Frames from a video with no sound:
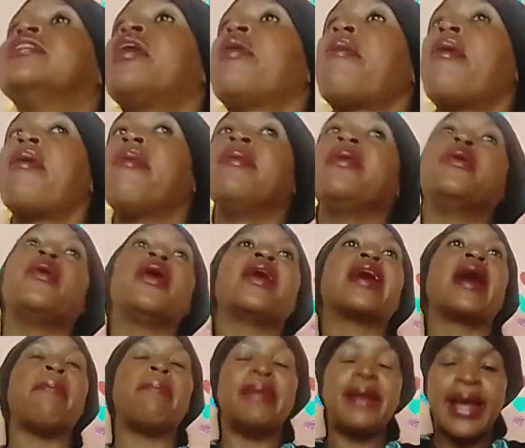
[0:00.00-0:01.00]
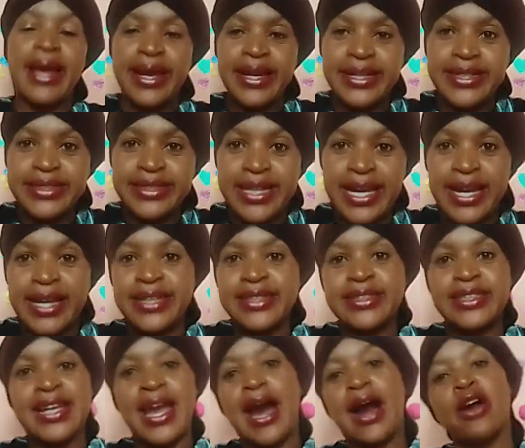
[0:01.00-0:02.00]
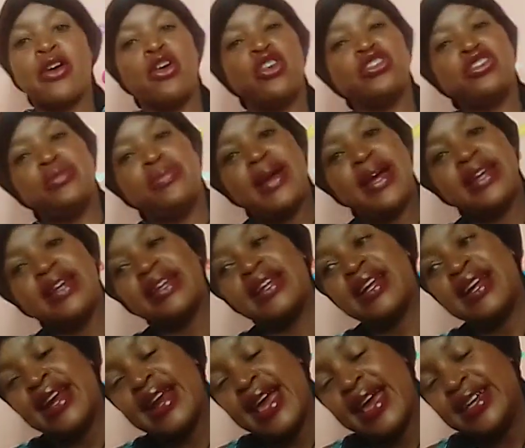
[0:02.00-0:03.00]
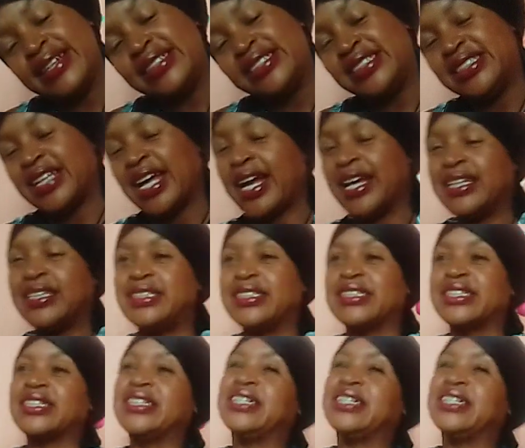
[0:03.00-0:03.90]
probably wake up late, and yeah, go to bed late, and